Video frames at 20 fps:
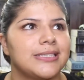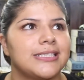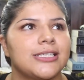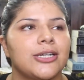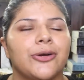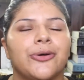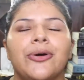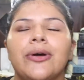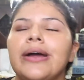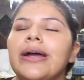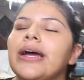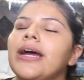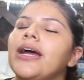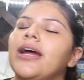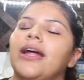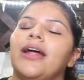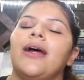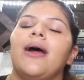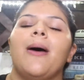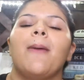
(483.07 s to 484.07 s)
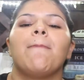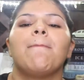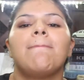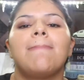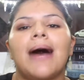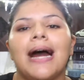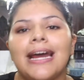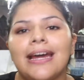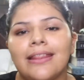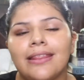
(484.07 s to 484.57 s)
So
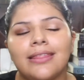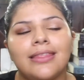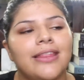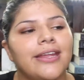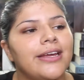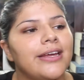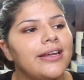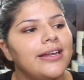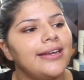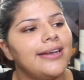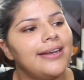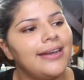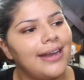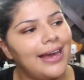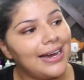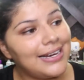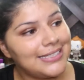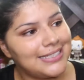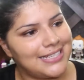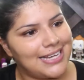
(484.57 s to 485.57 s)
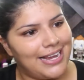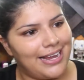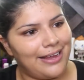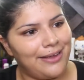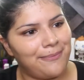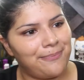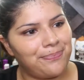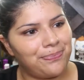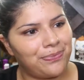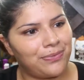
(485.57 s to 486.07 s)
by the next
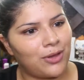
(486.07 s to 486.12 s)
day,